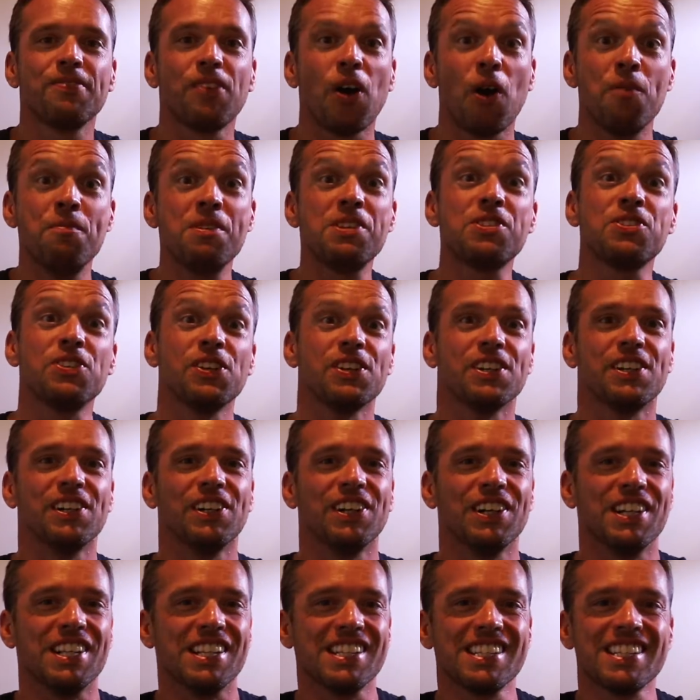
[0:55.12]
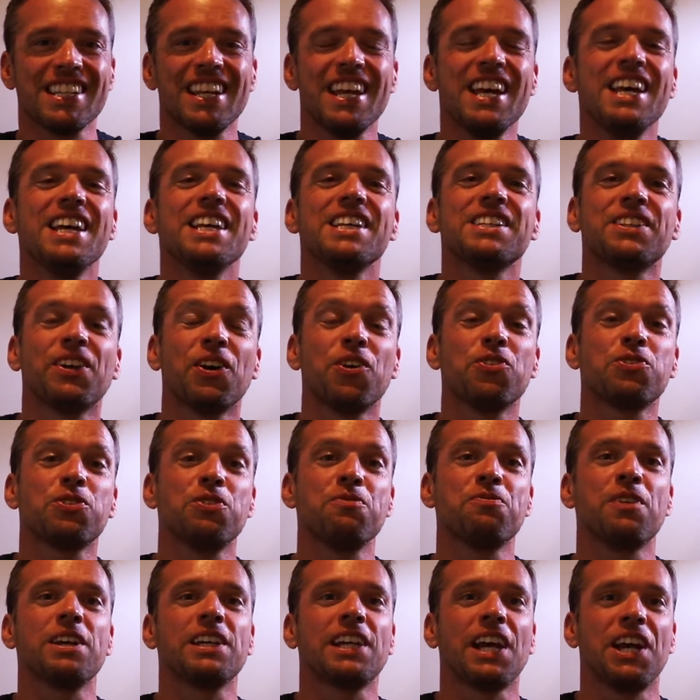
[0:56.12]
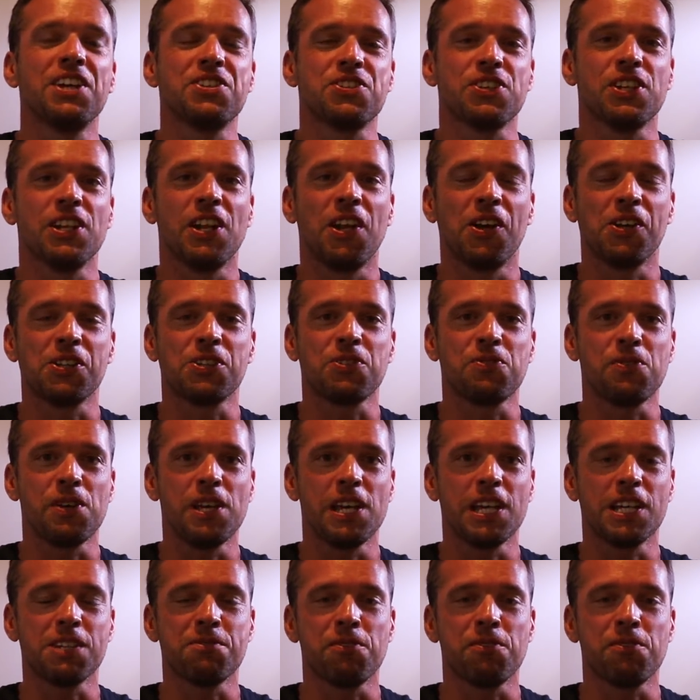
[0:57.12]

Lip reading: I missed you guys. So I was on vacation last week,